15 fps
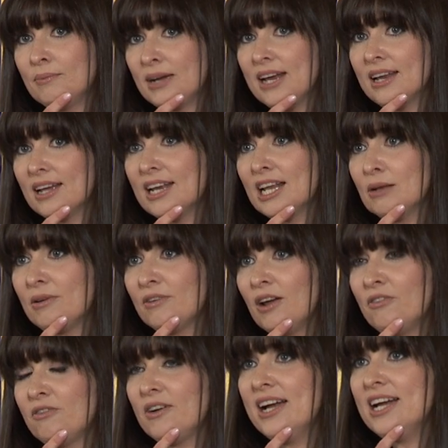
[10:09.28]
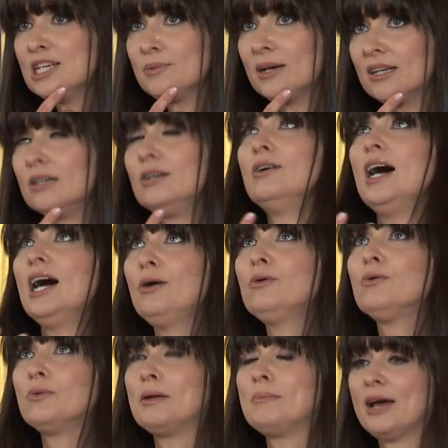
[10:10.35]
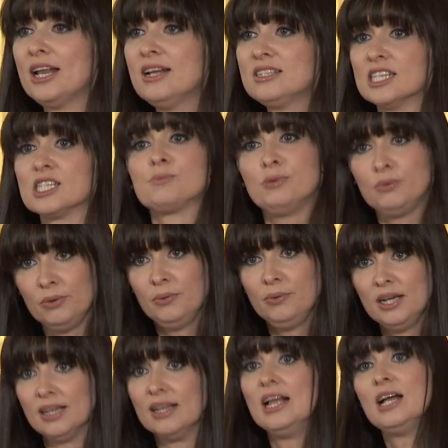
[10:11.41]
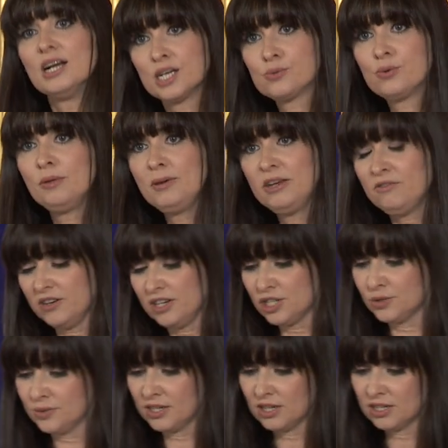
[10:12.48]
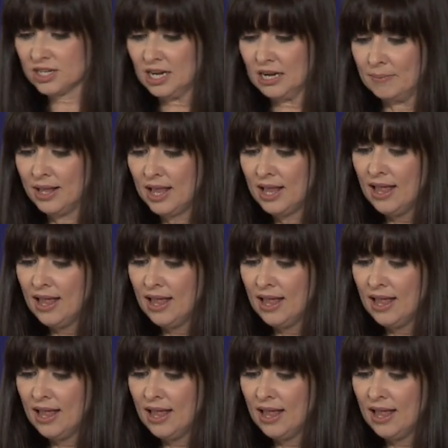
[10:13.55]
getting a little bit afraid about, how will we manage this? But we will, because we'll be efficient with their time.